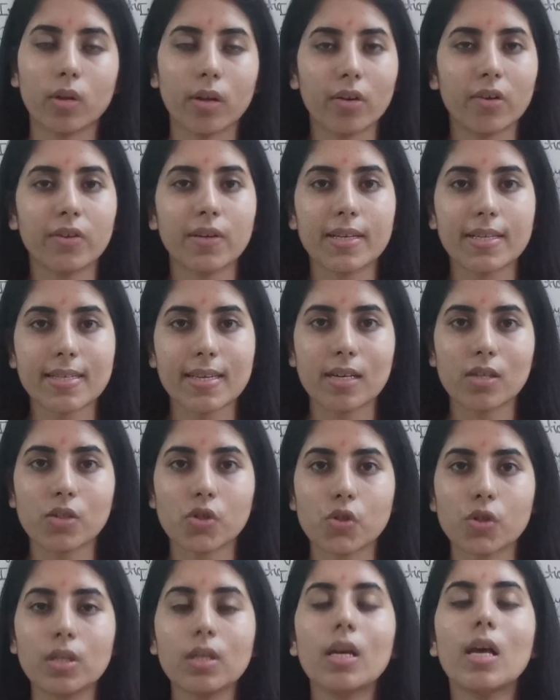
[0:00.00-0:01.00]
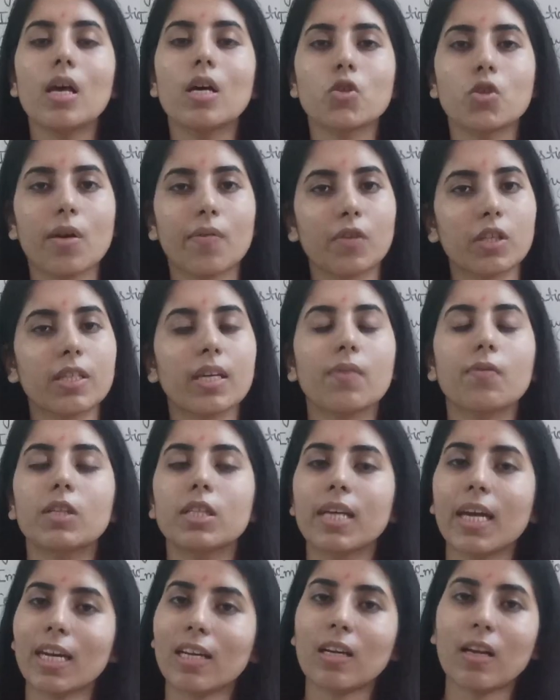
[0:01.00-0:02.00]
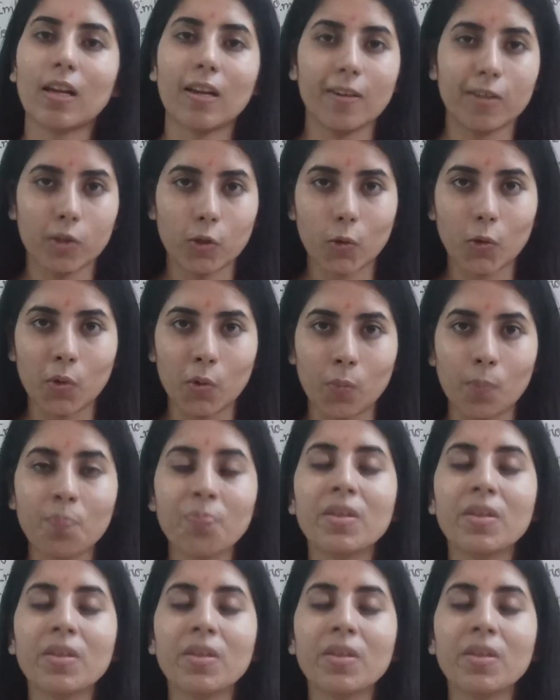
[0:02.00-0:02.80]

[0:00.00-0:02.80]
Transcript: clearing session. So everything will get clear to you.